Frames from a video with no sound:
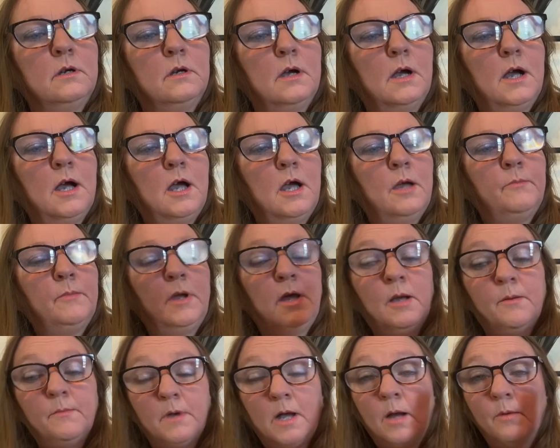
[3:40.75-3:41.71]
I'm,
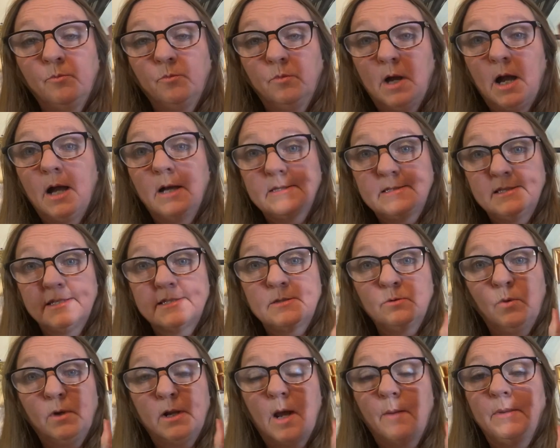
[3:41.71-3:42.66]
I'm, I, this is
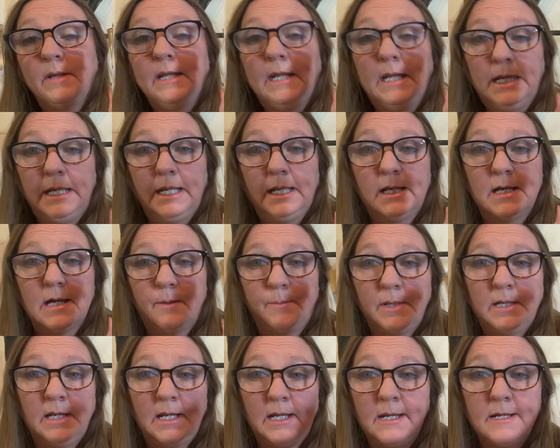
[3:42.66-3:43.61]
what I've been needing. I've
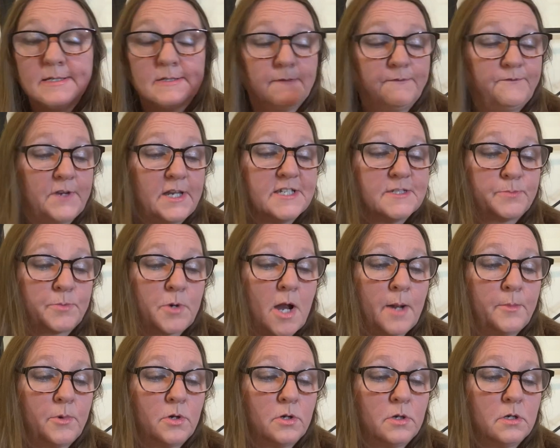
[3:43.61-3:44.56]
been needing some face
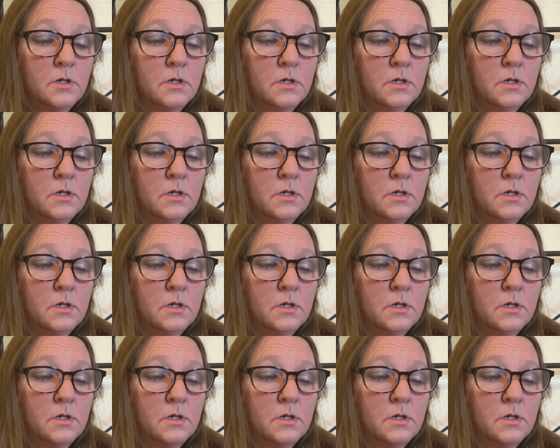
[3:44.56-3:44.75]
primer.